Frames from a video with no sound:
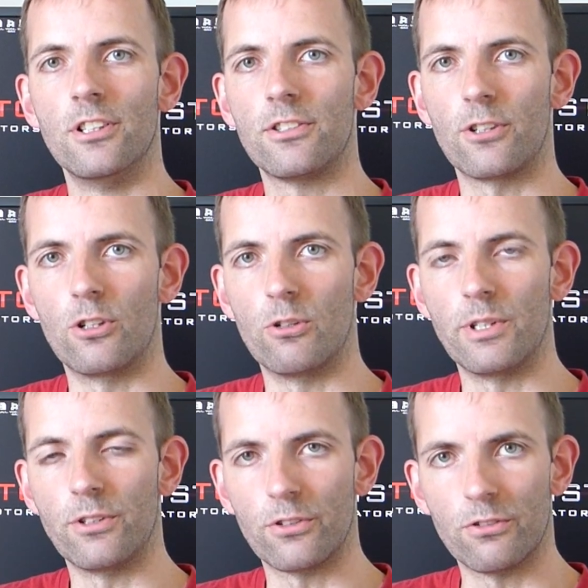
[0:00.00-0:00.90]
So
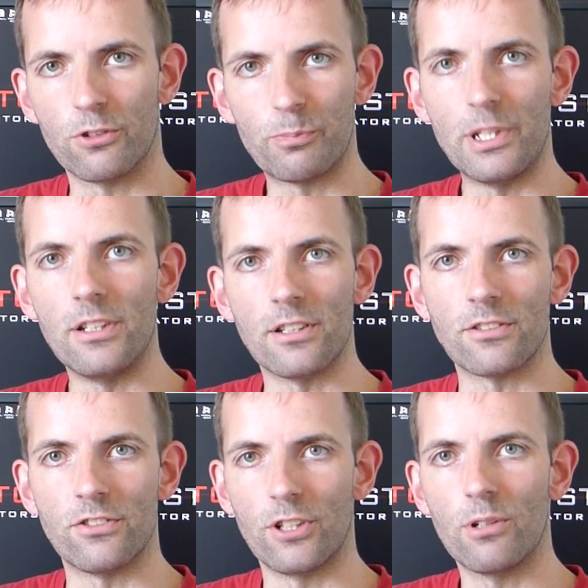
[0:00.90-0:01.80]
when your speed is
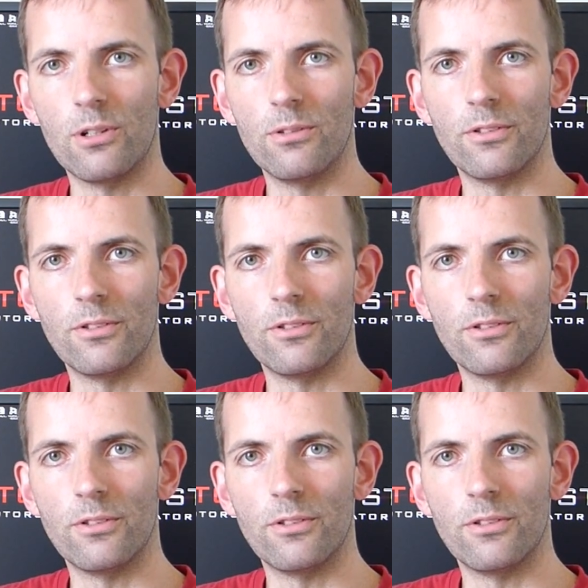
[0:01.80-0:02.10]
0,